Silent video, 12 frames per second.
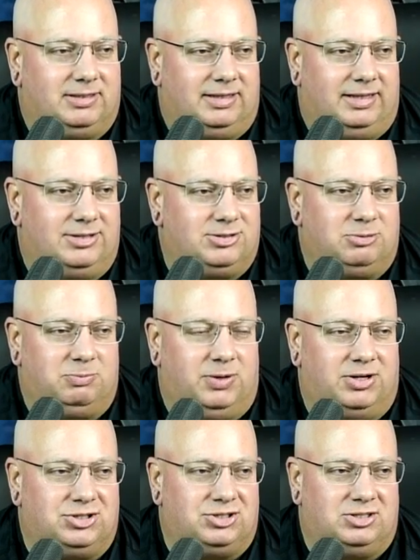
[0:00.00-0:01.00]
lens
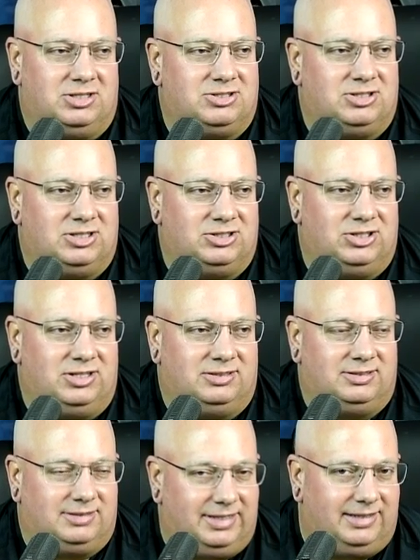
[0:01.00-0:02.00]
compression doesn't
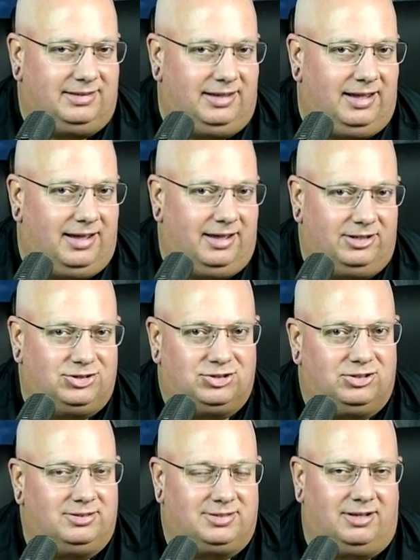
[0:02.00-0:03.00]
exist. It's like, yeah, it
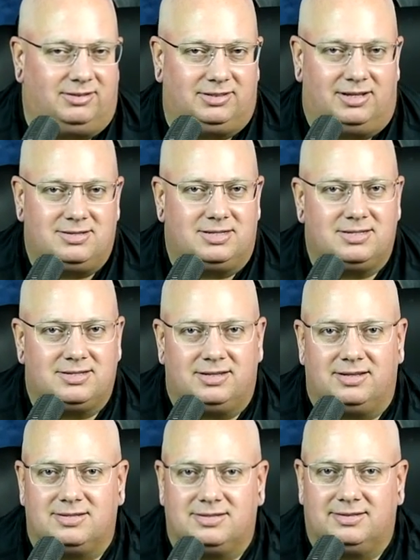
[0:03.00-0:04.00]
sure as hell does
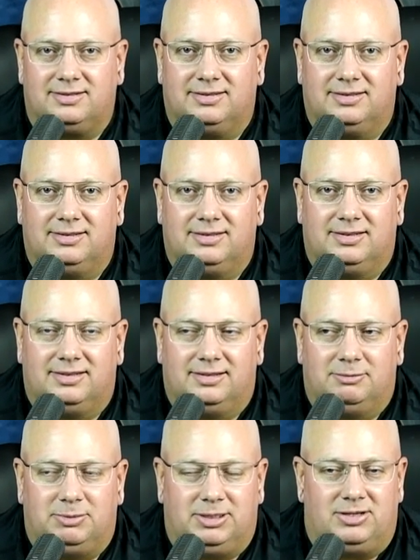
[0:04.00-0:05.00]
exist.
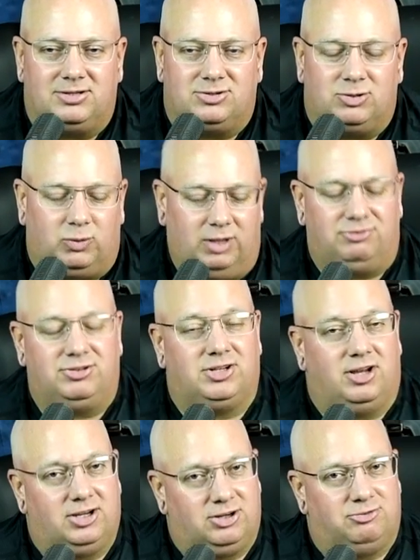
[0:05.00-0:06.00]
Because the way
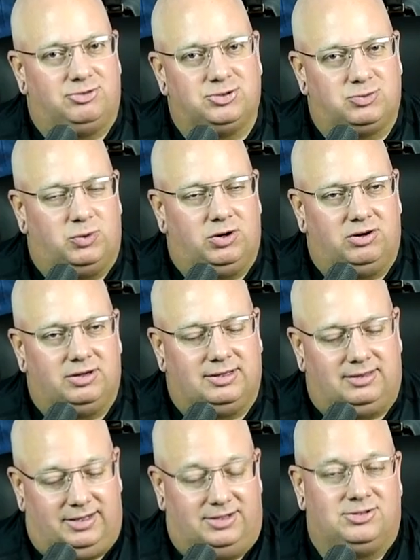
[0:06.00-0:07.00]
photographers work,
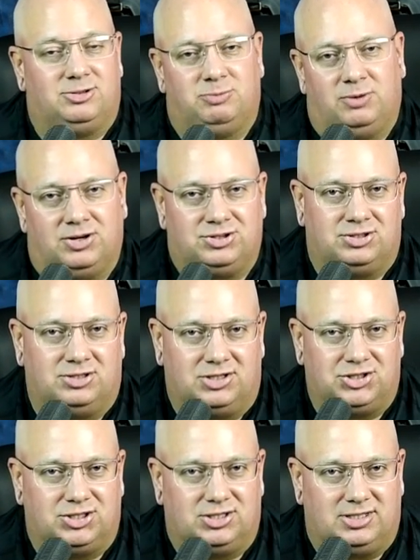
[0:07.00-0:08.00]
lens compression
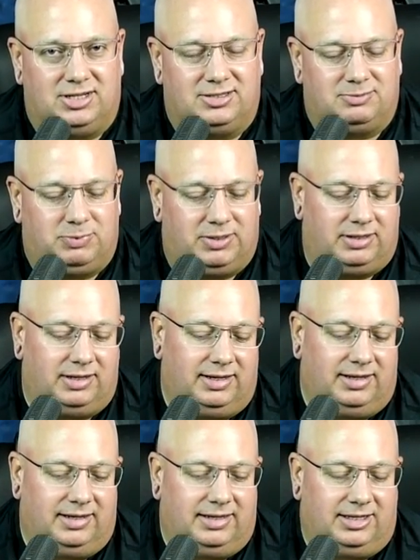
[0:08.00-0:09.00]
does exist. But
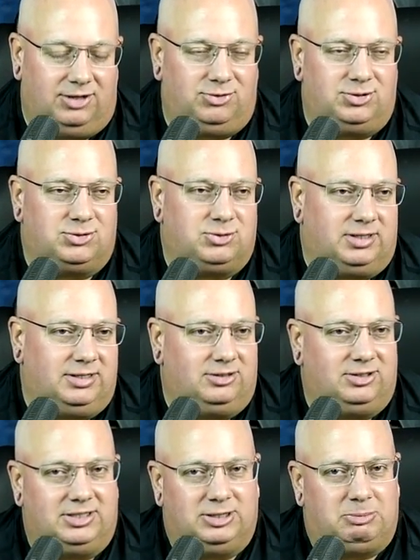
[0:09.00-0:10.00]
if you strictly
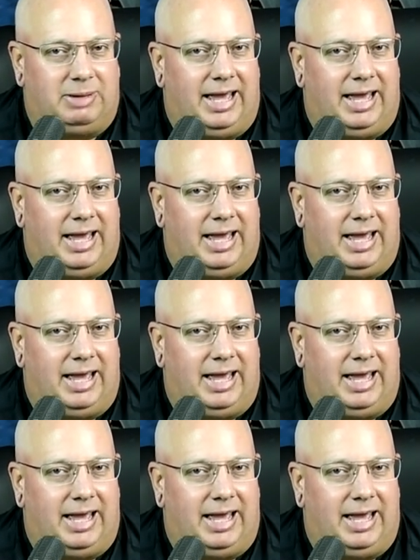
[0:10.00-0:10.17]
look at the